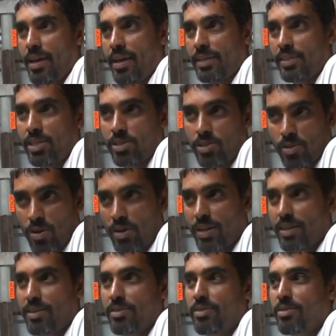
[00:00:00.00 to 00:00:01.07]
As I
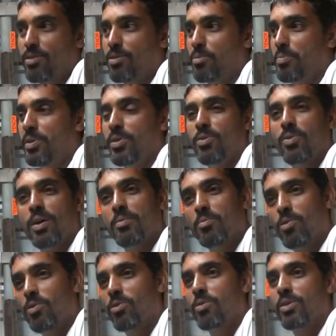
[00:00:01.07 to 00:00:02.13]
started to build one
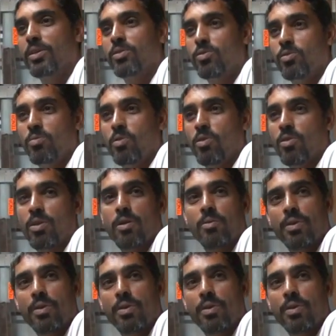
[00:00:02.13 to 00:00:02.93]
more and two more,